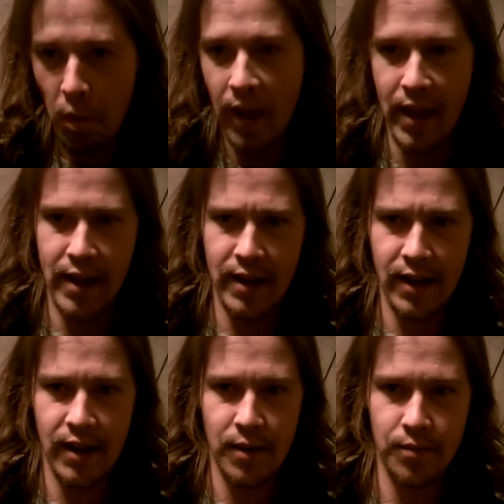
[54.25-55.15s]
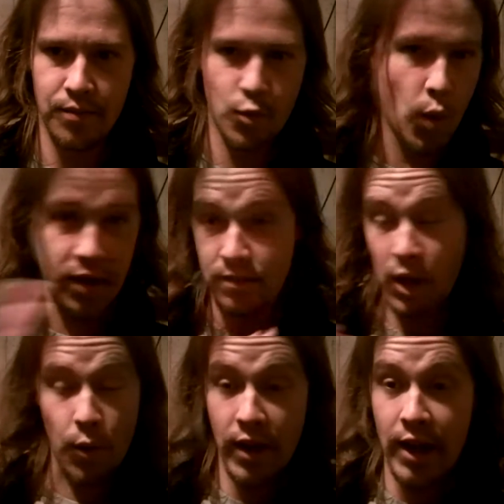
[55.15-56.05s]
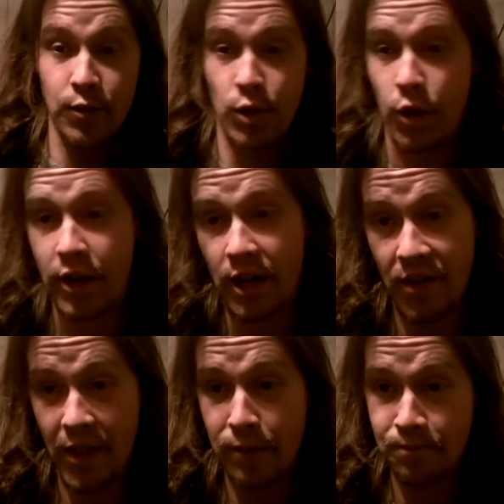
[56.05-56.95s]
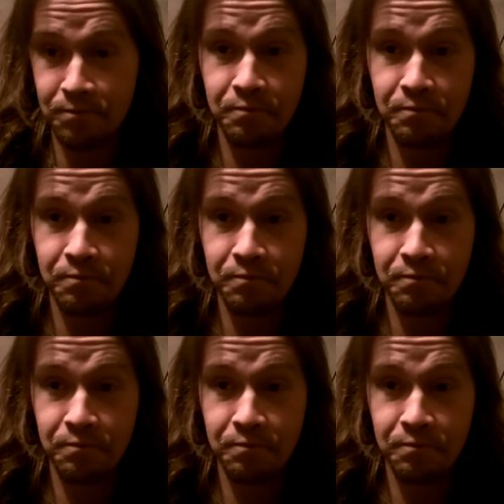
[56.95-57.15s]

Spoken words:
And I went ahead and recorded everything.